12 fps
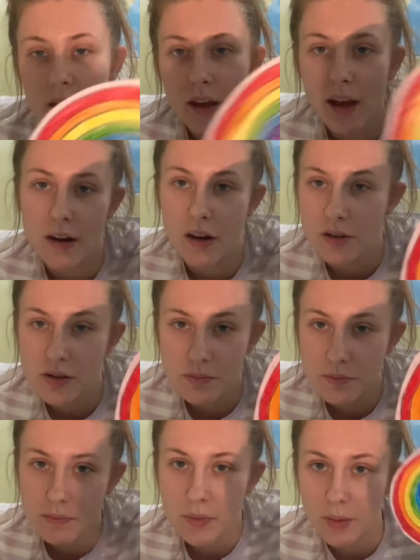and I
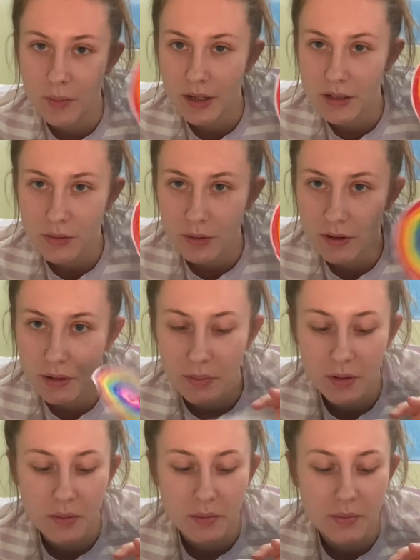put mine into a
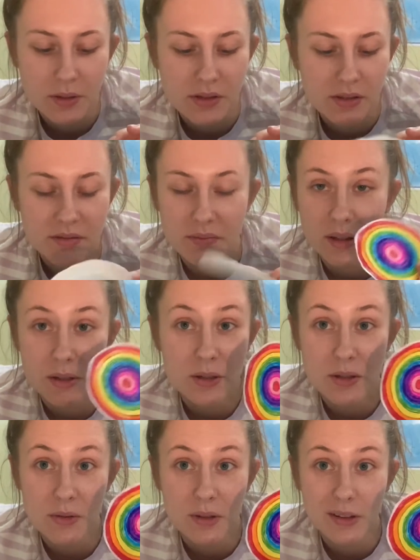rainbow because I
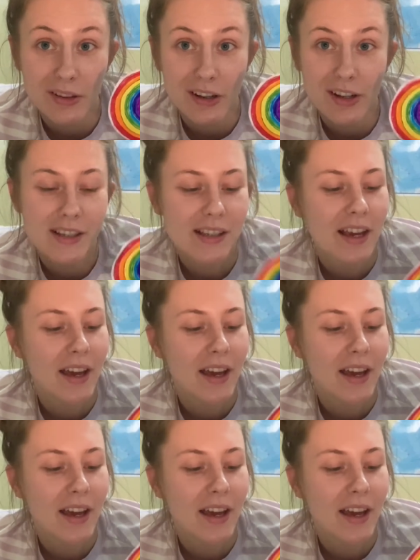just thought it looked nice.